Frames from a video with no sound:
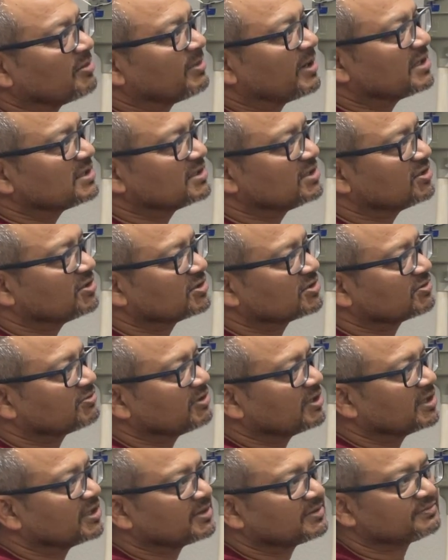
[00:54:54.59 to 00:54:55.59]
by 0
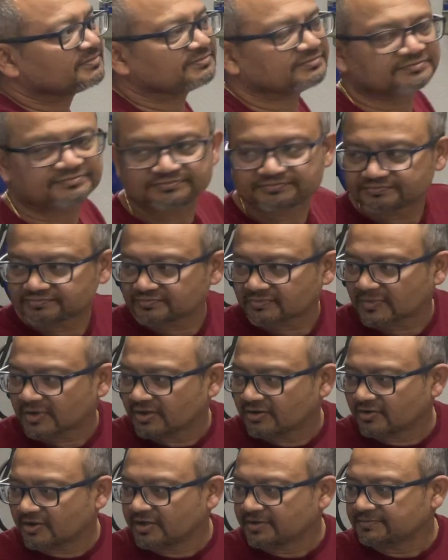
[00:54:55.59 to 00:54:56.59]
square.
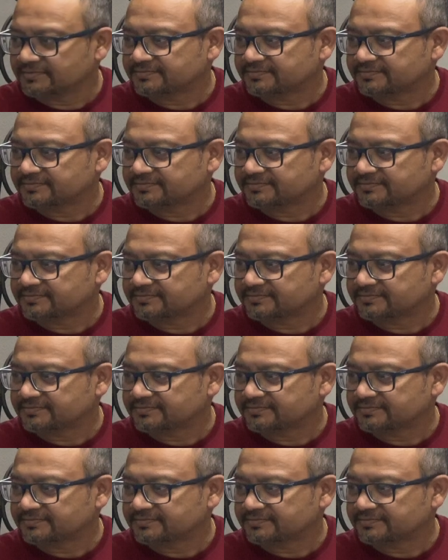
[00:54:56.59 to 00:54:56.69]
Okay?